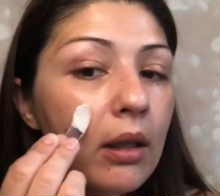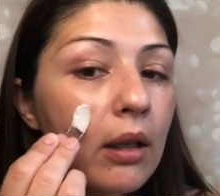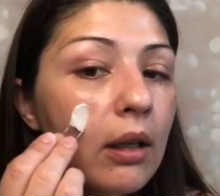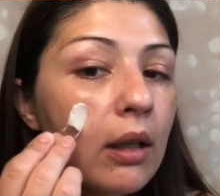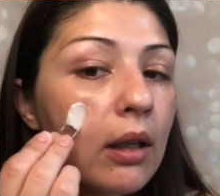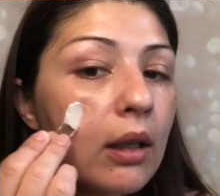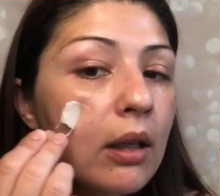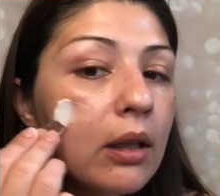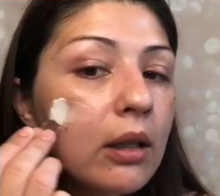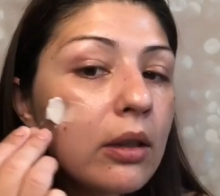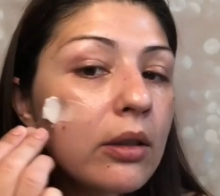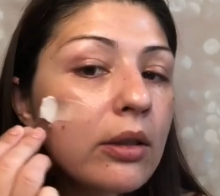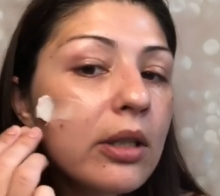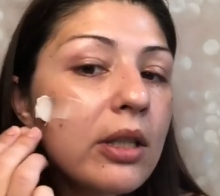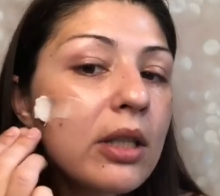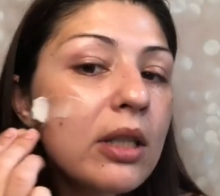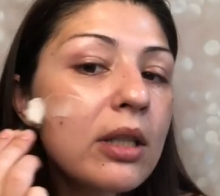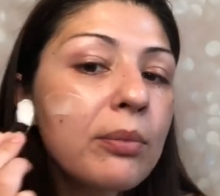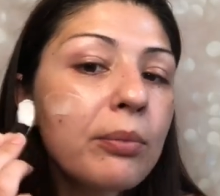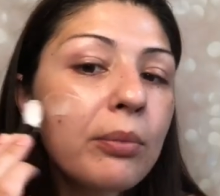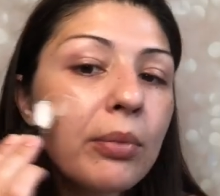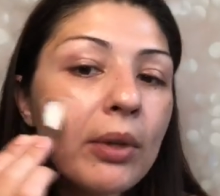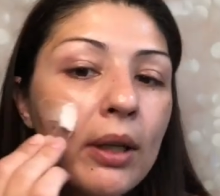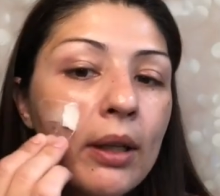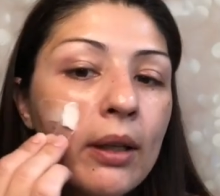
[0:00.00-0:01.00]
and just
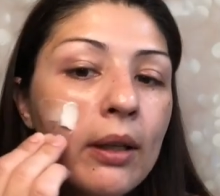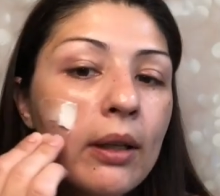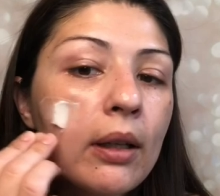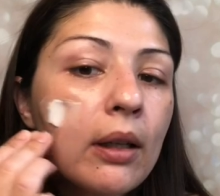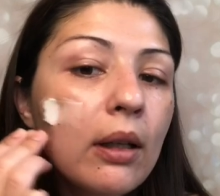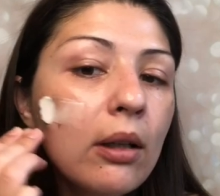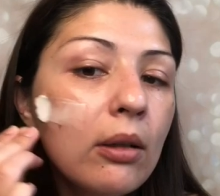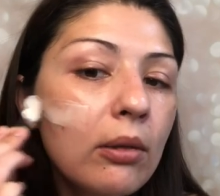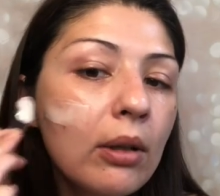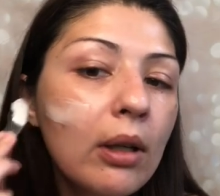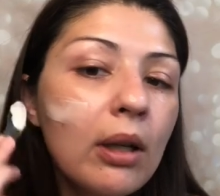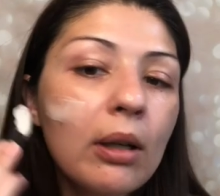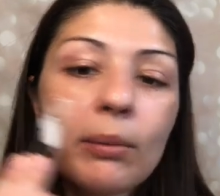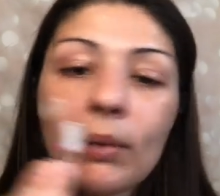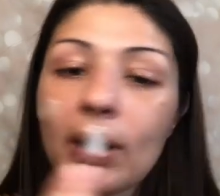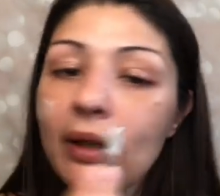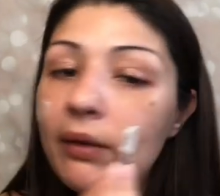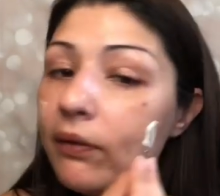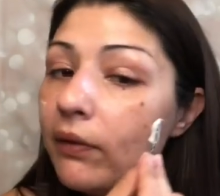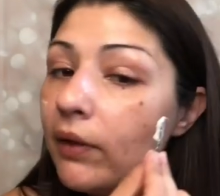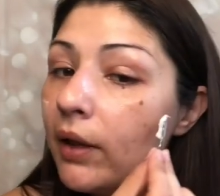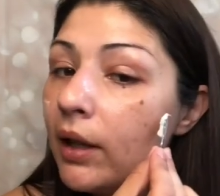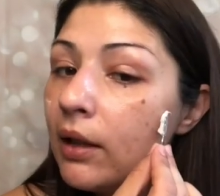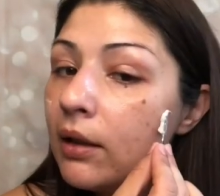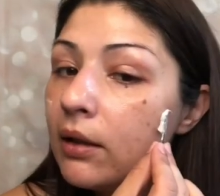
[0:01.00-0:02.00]
spread it around my
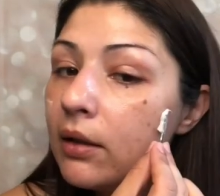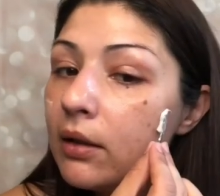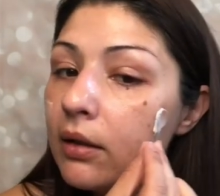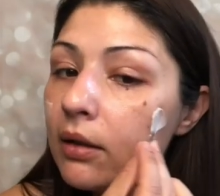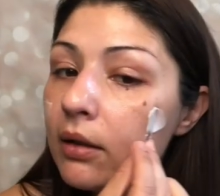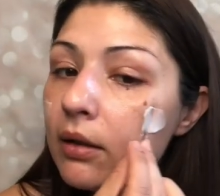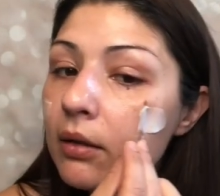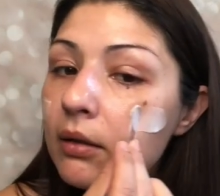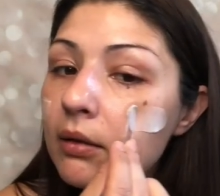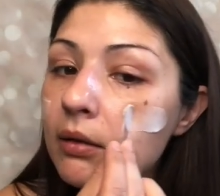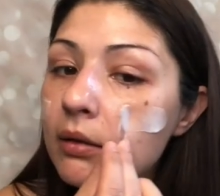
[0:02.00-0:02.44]
face.